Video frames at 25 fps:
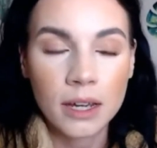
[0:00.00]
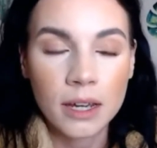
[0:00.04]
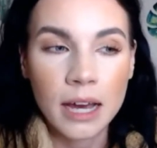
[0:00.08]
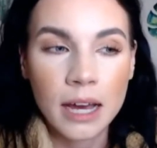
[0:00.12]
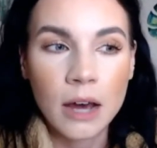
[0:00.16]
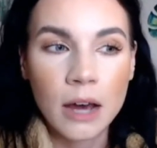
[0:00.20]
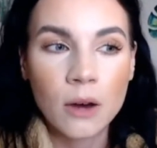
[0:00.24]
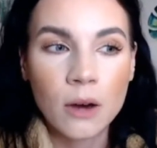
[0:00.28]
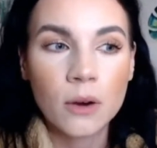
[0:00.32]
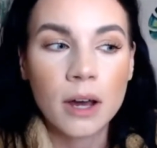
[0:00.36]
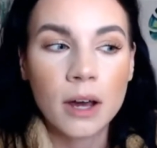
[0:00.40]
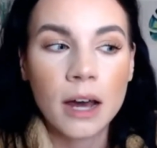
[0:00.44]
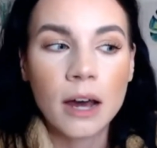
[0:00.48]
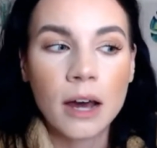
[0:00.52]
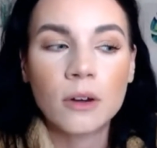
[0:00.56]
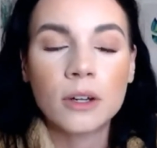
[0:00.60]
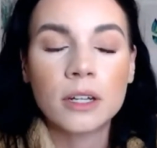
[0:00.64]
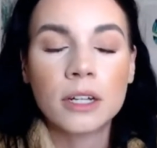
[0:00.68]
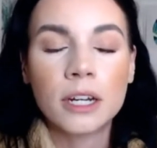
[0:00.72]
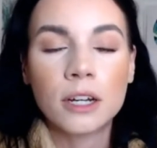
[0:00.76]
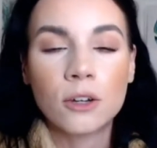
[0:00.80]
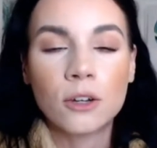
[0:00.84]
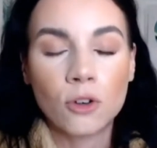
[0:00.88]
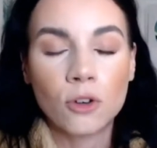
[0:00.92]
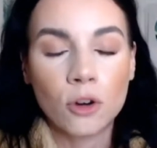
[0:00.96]
How
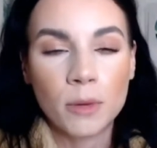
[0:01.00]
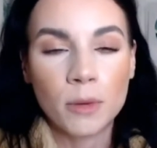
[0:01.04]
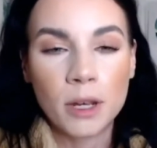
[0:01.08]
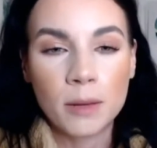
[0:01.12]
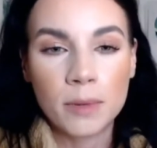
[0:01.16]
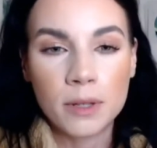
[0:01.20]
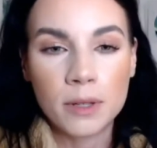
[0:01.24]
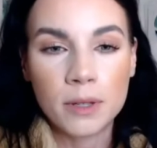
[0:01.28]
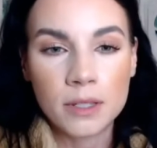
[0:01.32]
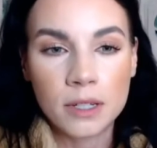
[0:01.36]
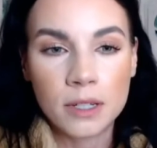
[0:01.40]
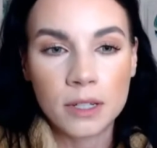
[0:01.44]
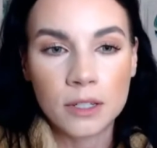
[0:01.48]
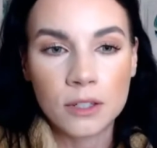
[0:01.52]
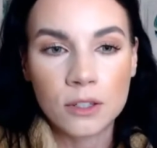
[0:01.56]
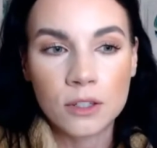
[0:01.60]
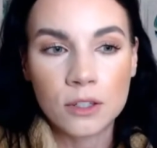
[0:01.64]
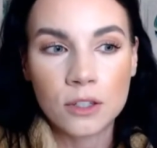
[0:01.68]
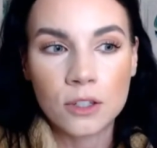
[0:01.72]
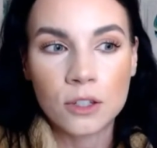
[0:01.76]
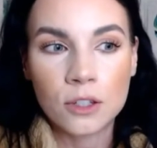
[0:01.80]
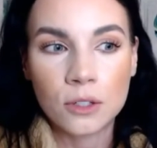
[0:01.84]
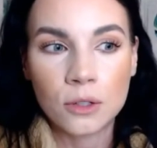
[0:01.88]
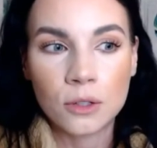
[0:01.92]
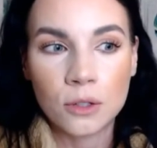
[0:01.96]
can I grow my business
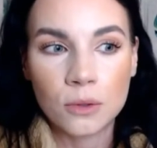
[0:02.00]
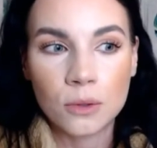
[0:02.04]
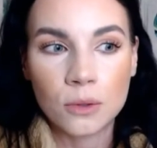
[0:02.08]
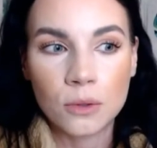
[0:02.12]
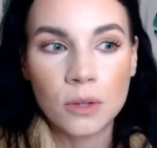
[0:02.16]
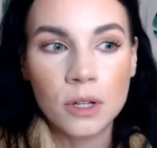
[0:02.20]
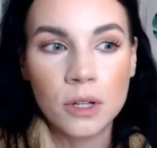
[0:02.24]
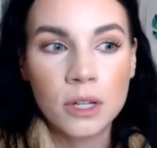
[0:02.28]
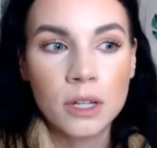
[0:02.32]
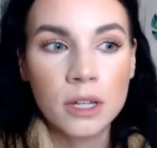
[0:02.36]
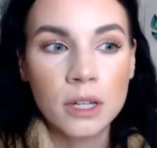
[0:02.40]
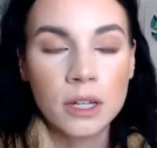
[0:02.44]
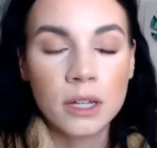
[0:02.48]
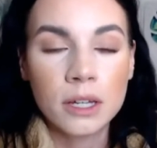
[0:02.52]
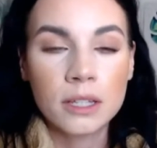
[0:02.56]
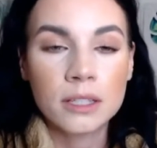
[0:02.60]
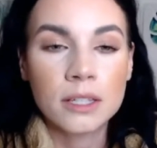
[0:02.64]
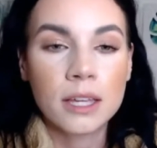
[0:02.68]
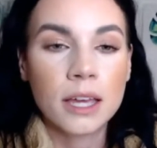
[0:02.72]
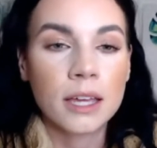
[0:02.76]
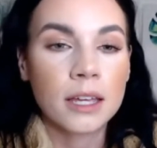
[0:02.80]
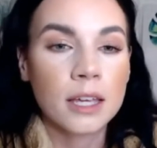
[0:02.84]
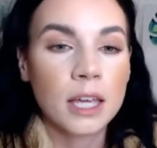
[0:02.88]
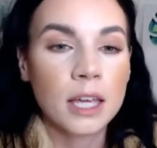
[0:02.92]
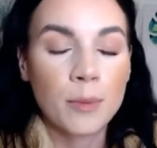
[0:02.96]
to
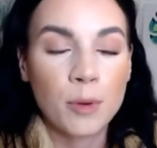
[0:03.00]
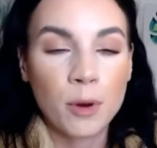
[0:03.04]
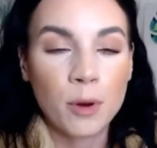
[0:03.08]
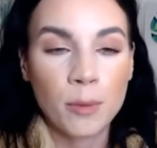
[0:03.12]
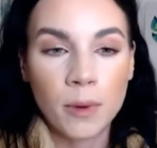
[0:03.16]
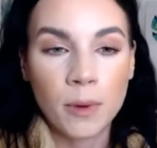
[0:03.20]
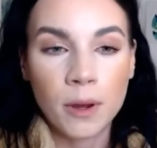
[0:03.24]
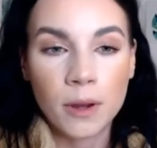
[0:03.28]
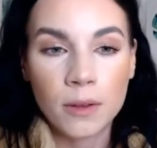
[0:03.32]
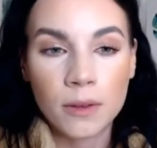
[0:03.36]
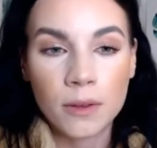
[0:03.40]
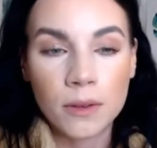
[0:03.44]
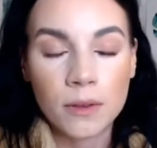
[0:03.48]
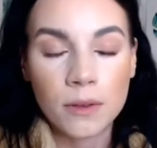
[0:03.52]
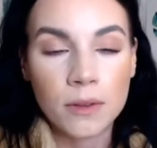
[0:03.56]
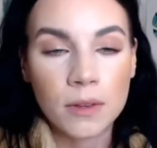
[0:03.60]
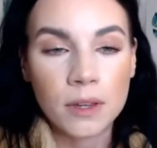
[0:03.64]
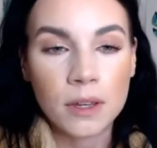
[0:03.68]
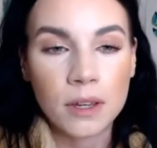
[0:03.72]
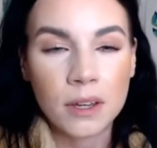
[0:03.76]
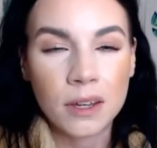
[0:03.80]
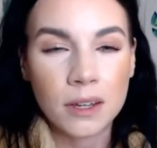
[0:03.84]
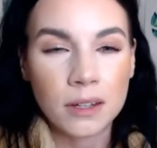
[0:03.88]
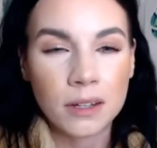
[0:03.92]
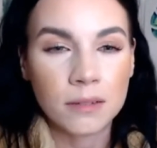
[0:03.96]
10K per month
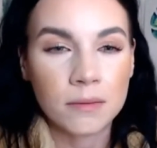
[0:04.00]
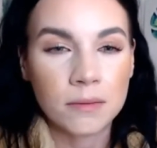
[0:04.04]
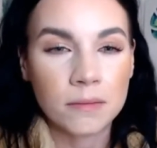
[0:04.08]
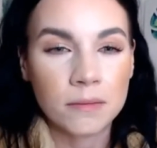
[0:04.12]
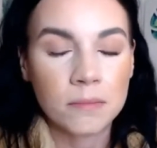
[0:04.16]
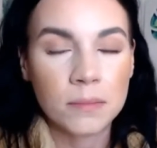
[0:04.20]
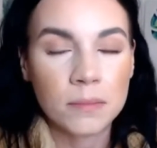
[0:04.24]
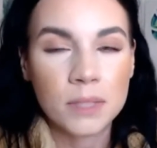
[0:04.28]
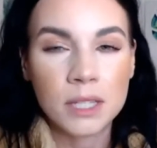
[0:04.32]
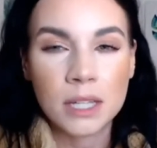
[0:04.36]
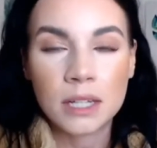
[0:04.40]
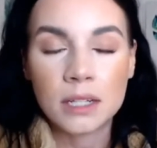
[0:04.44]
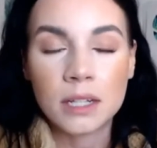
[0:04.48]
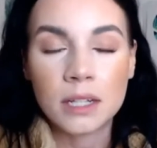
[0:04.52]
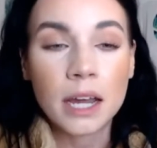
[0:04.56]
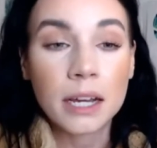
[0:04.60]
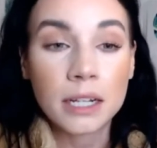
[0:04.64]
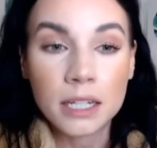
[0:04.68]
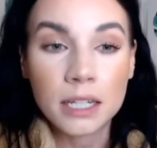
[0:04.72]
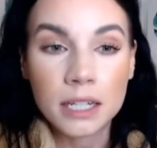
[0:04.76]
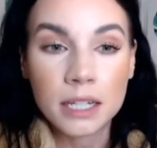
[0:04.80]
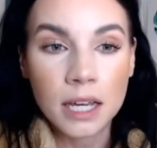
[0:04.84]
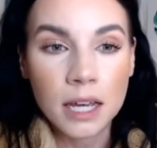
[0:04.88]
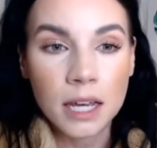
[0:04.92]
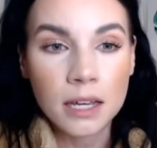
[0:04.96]
in, say,
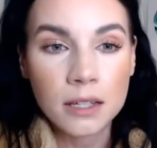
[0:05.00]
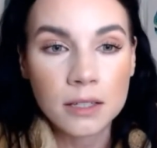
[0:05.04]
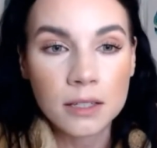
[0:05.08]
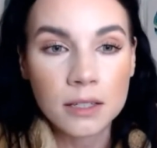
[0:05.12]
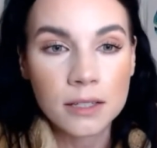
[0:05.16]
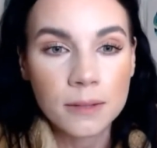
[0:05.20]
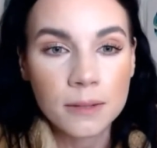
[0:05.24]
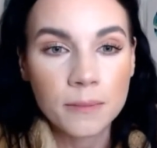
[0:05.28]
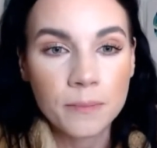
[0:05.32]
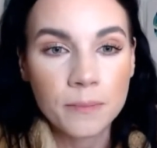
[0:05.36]
90 days?